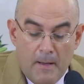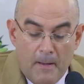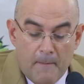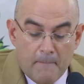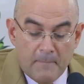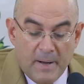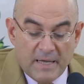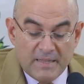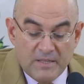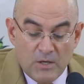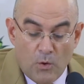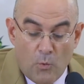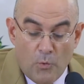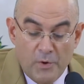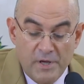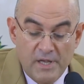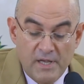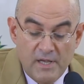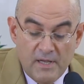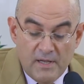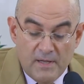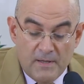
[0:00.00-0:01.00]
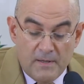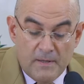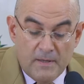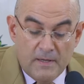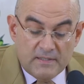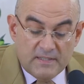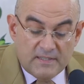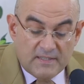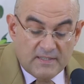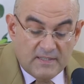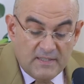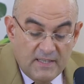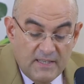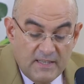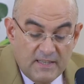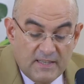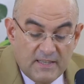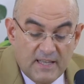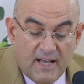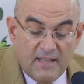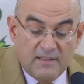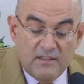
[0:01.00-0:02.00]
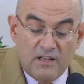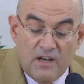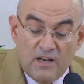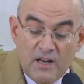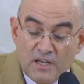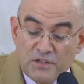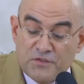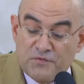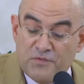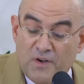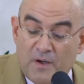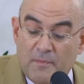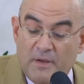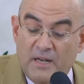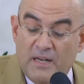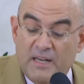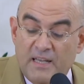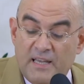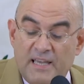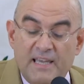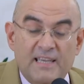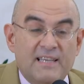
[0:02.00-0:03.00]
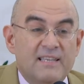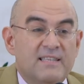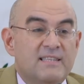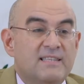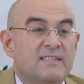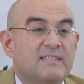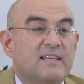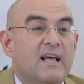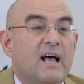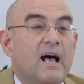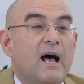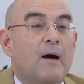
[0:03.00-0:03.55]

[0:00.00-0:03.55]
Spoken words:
but we see that the large family is